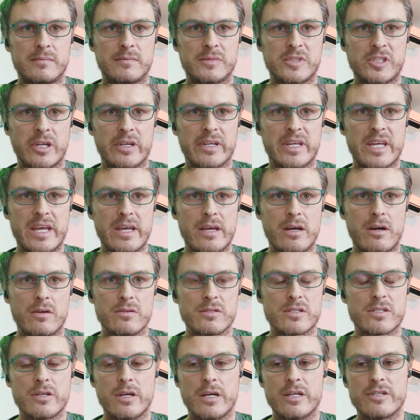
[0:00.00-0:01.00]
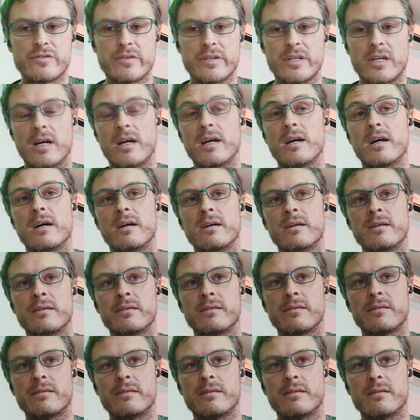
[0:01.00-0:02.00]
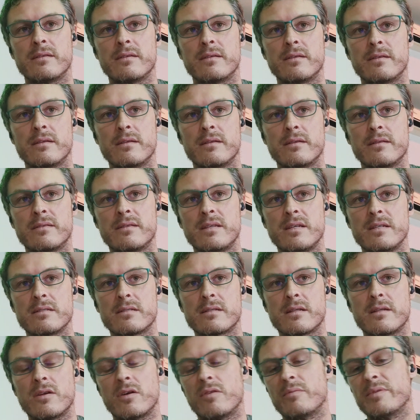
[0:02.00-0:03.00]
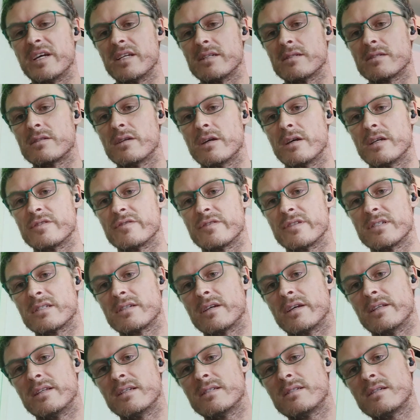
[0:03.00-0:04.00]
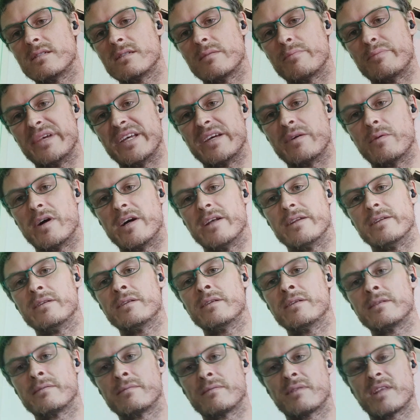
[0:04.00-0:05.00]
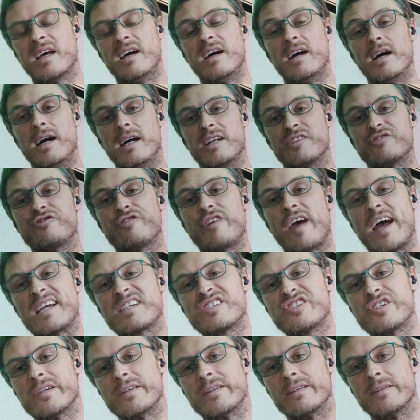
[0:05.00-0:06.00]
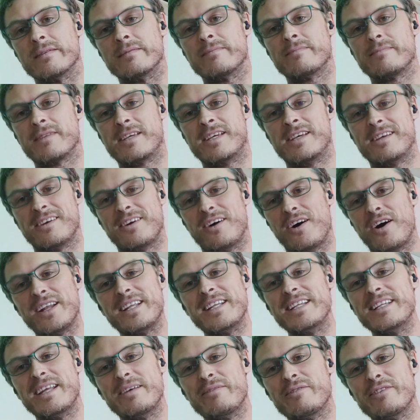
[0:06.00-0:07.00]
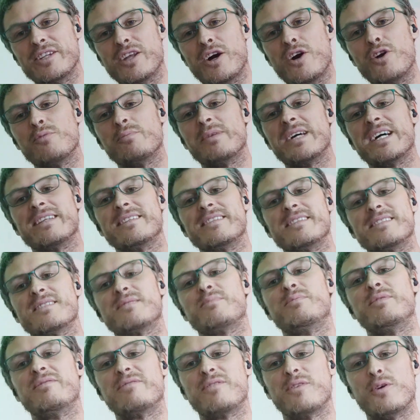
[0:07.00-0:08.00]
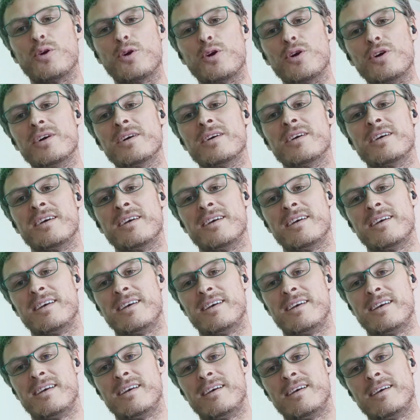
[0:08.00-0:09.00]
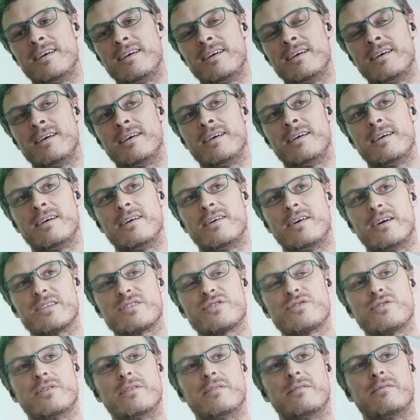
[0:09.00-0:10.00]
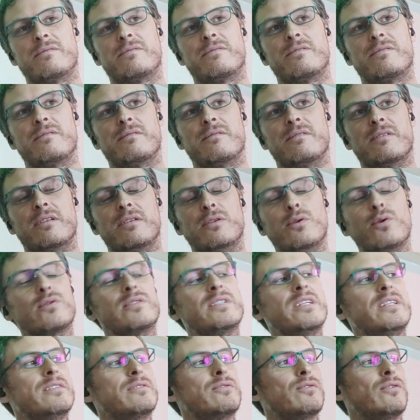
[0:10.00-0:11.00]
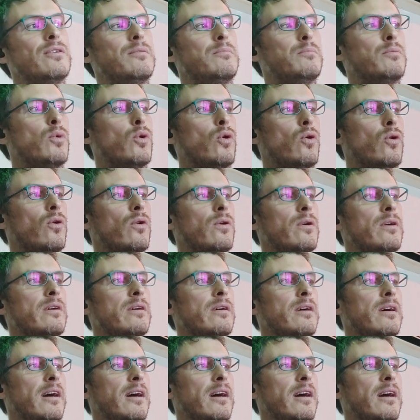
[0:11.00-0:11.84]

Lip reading: So keyhole surgery, things to know about surgery. So this is a big one, traction. I didn't even know about this before. I should have looked into it more.